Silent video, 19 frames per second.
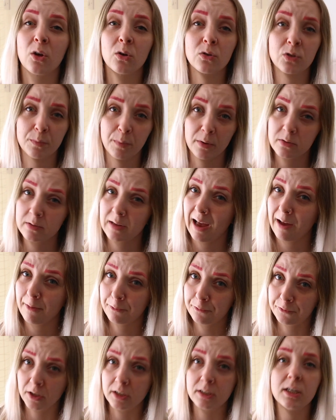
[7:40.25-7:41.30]
you're supposed to have
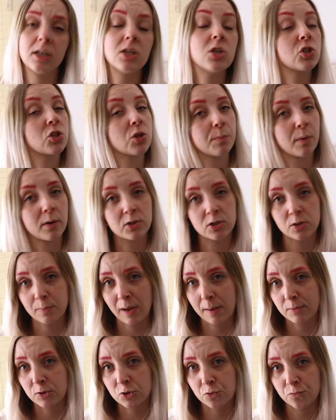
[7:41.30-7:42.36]
fun and you're supposed to be
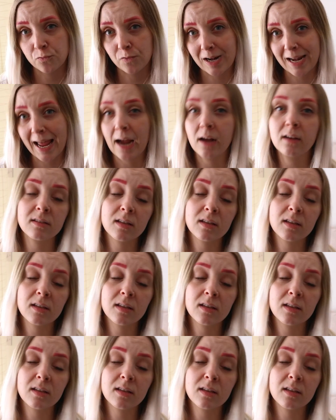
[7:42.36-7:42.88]
able to relax